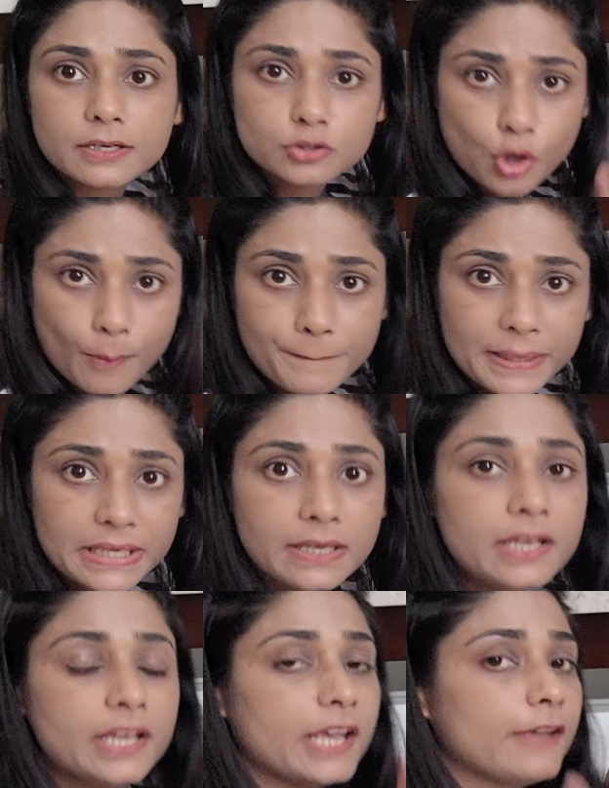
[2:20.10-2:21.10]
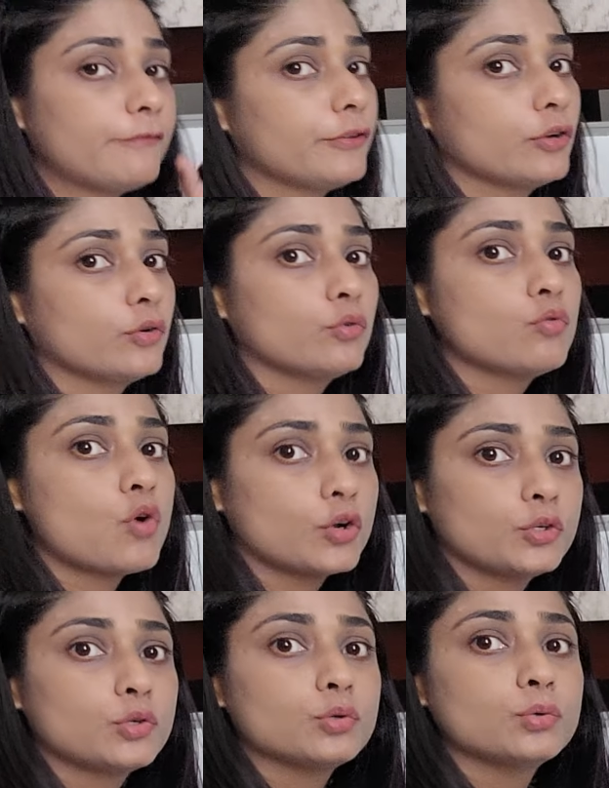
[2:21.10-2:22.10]
topic. If you
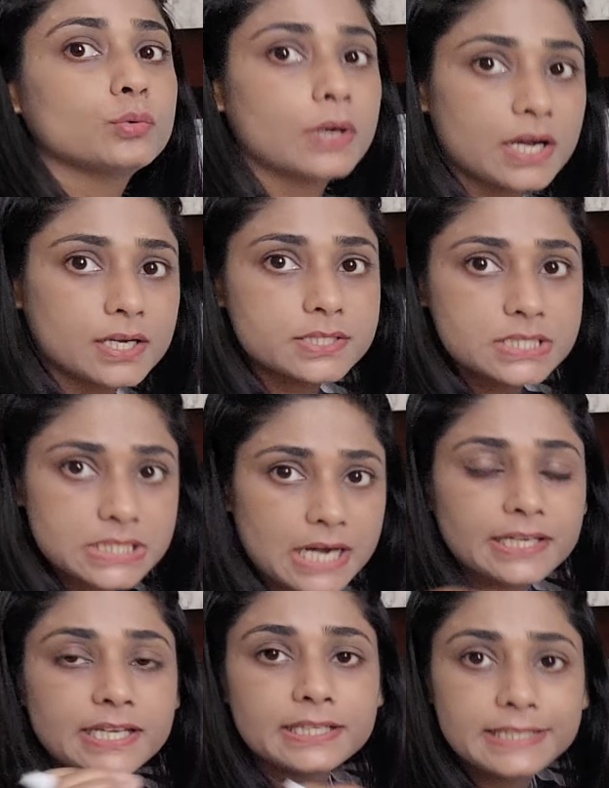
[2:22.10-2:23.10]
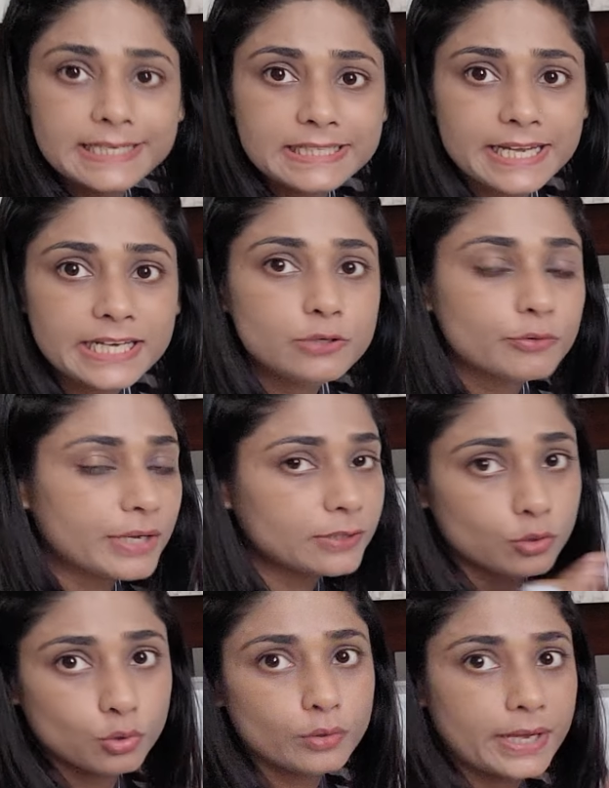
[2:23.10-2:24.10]
want to study in detail, you can
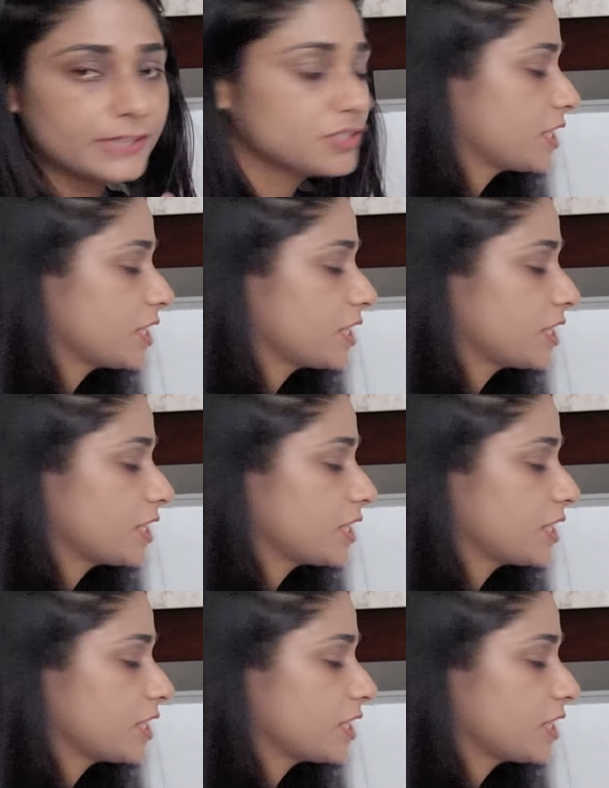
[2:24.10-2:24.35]
go and